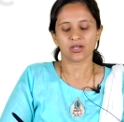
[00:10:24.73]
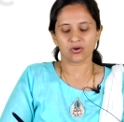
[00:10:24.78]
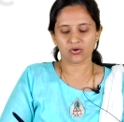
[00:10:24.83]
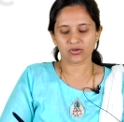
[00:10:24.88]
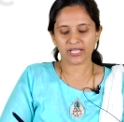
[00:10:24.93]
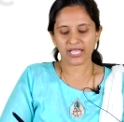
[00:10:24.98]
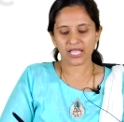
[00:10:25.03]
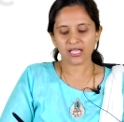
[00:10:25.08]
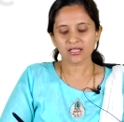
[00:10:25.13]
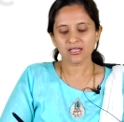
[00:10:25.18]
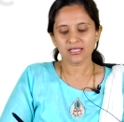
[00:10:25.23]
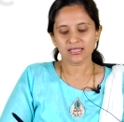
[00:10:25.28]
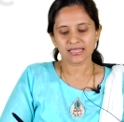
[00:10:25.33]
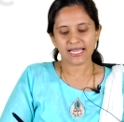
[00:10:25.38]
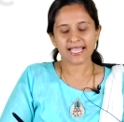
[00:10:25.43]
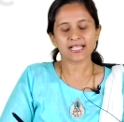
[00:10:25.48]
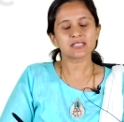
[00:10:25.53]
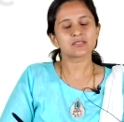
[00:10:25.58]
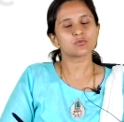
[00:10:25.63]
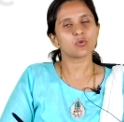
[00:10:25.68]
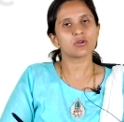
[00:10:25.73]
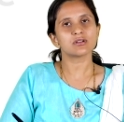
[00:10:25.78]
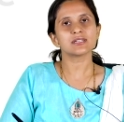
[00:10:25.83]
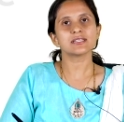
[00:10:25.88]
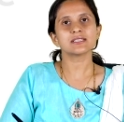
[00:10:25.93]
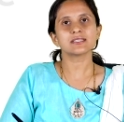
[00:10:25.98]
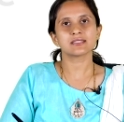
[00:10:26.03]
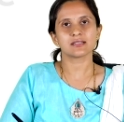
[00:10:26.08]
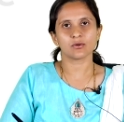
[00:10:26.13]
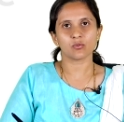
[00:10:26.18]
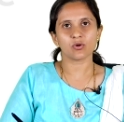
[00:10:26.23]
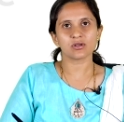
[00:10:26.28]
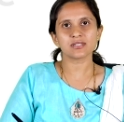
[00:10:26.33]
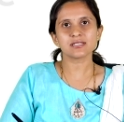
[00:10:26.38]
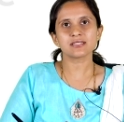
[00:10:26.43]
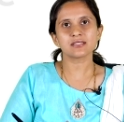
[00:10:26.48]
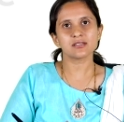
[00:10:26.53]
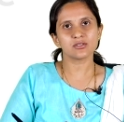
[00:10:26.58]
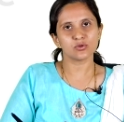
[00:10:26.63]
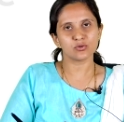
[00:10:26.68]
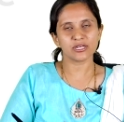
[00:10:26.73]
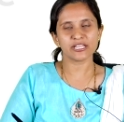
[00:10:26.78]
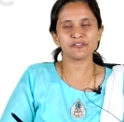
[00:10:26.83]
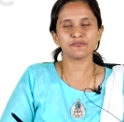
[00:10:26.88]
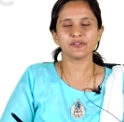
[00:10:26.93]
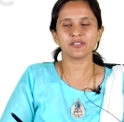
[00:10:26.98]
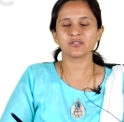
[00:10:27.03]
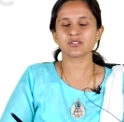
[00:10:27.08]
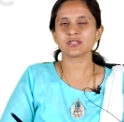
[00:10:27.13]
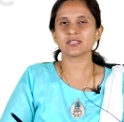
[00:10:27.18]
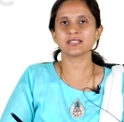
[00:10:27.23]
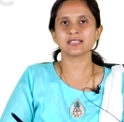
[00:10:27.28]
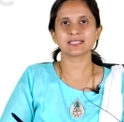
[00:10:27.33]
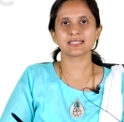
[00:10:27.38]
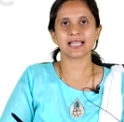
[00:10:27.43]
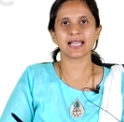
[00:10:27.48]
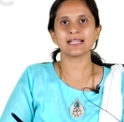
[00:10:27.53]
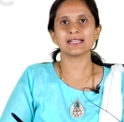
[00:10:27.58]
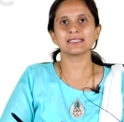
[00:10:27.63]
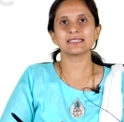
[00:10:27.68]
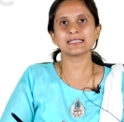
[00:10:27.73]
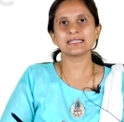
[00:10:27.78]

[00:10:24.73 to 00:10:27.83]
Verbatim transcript: Okay. Next, what is what is the unique feature is that